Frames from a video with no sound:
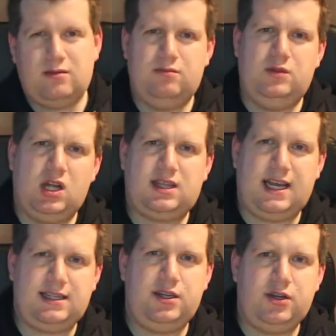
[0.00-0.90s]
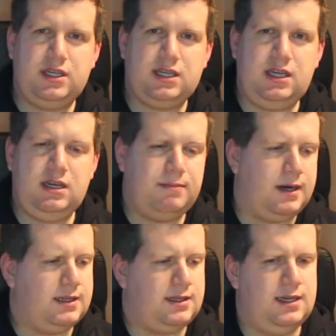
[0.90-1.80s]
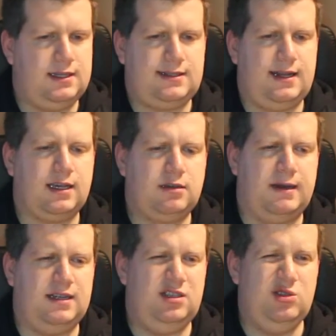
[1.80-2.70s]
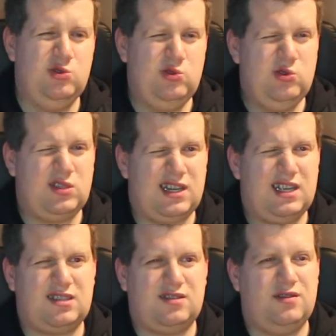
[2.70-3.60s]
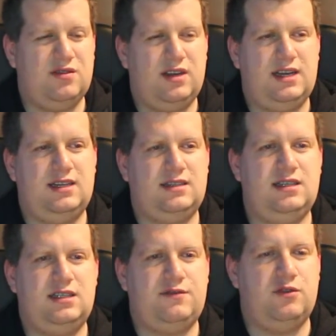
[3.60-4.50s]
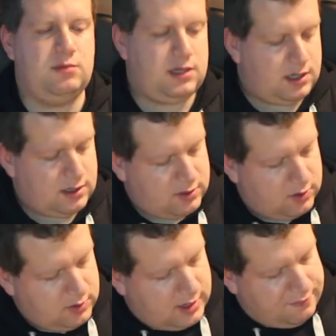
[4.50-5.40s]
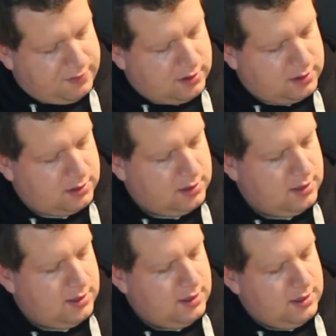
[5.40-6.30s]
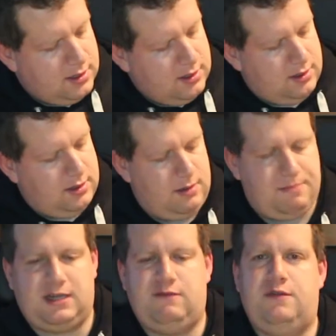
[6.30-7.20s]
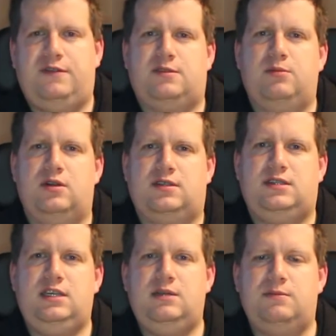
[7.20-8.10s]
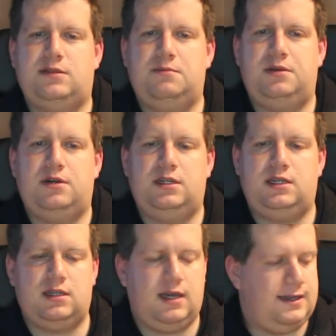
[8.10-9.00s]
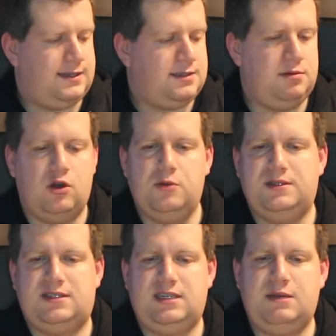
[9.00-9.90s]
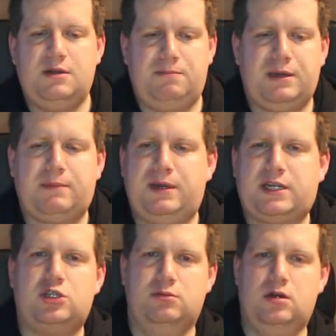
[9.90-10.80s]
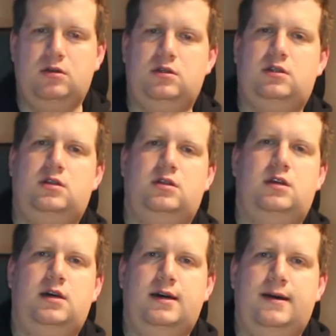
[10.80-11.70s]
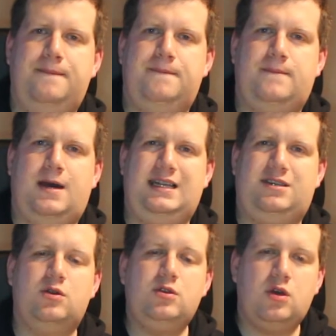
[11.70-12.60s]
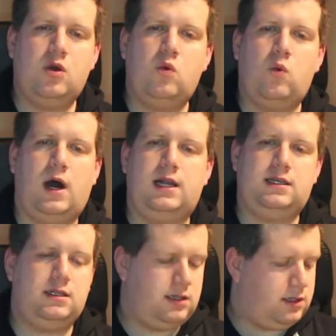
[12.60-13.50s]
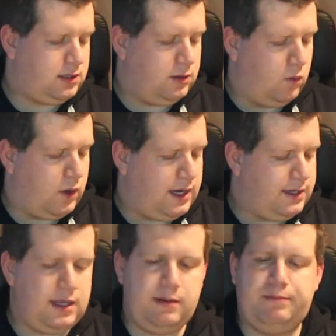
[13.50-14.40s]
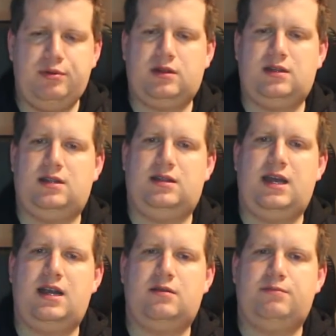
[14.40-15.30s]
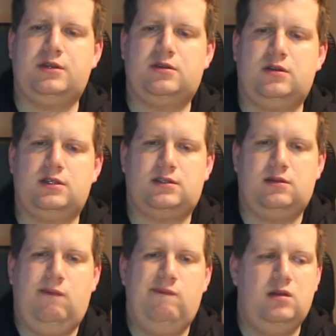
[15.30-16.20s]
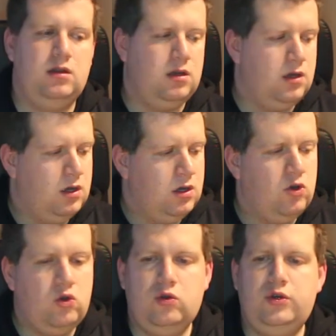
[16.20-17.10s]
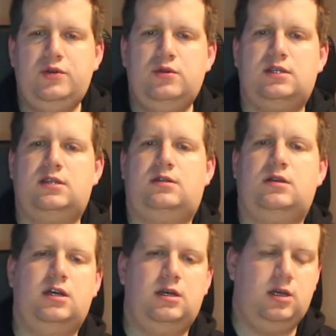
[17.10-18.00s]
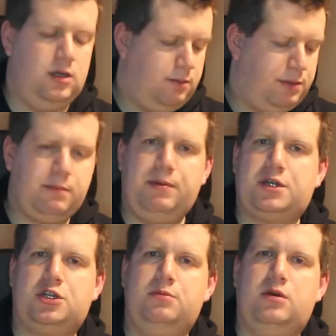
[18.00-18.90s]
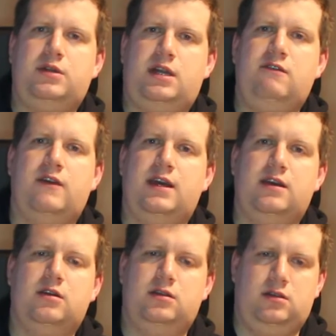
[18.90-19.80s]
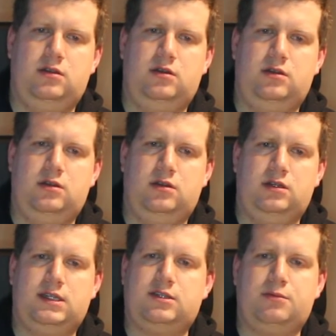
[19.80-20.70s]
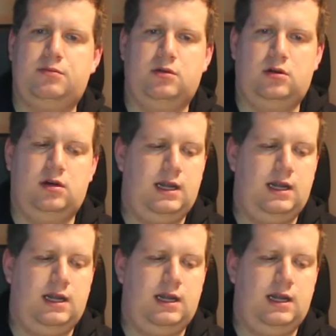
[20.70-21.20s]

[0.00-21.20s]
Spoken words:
not that annoying key, but it's like quite useless, at least for me. So you have here a button with a small Steam symbol on it, and this will open Steam in big picture mode. I don't know why they put it there, because who uses a big picture mode anyway on desktop or